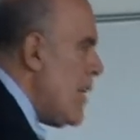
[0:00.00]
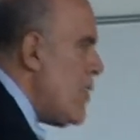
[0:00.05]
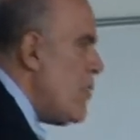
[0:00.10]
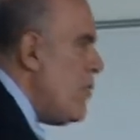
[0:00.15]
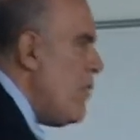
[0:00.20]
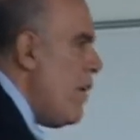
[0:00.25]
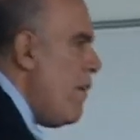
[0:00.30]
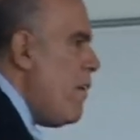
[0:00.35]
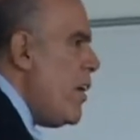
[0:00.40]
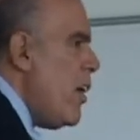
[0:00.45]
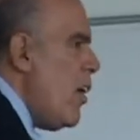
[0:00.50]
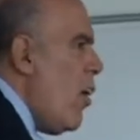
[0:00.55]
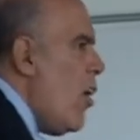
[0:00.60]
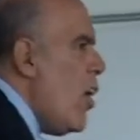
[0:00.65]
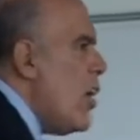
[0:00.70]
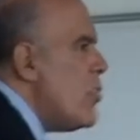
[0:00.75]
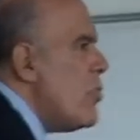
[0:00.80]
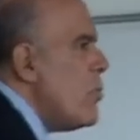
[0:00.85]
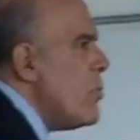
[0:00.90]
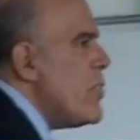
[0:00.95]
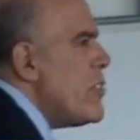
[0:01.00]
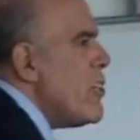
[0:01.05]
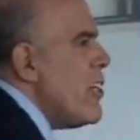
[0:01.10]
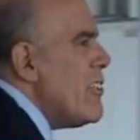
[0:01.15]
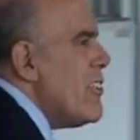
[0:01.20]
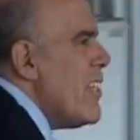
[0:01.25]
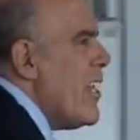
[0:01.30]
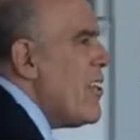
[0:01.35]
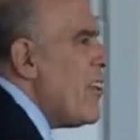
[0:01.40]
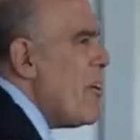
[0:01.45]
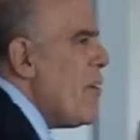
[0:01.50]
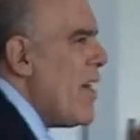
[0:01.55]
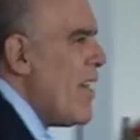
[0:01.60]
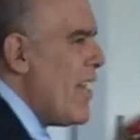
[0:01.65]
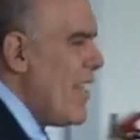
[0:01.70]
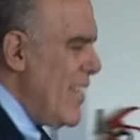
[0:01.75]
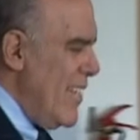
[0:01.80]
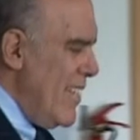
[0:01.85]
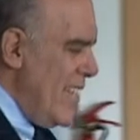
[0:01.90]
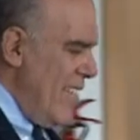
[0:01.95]
It's very hard to adjust that, though. I
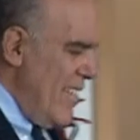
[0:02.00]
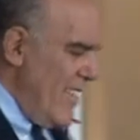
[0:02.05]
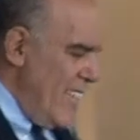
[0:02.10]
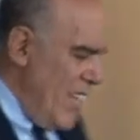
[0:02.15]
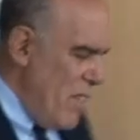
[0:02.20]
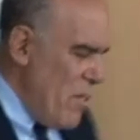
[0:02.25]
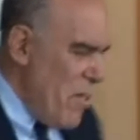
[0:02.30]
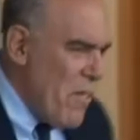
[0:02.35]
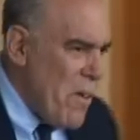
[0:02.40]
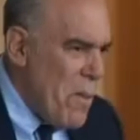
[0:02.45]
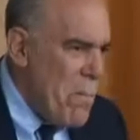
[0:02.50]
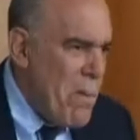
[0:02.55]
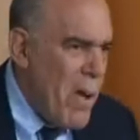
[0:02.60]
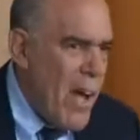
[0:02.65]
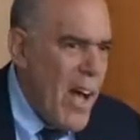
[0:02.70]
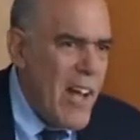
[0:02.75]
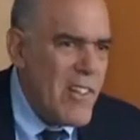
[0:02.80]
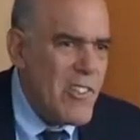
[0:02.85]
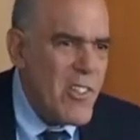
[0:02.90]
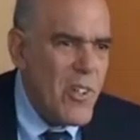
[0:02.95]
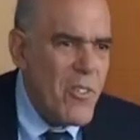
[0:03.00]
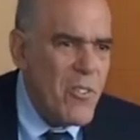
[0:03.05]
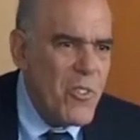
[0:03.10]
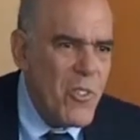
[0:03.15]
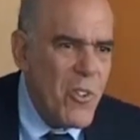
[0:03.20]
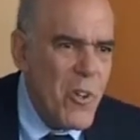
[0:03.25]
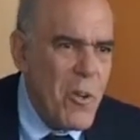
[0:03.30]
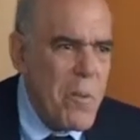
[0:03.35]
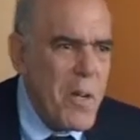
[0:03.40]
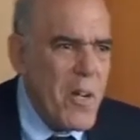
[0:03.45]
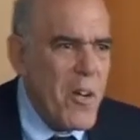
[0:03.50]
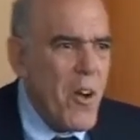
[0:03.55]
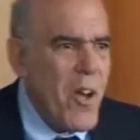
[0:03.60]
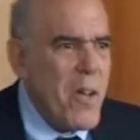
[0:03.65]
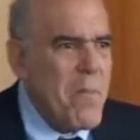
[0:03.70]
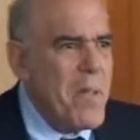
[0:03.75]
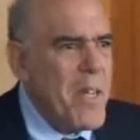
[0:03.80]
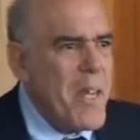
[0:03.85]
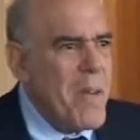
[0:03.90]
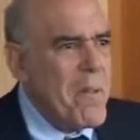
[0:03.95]
tell you a very positive story about
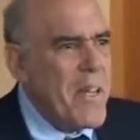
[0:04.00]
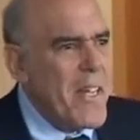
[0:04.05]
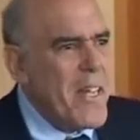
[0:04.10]
IBM.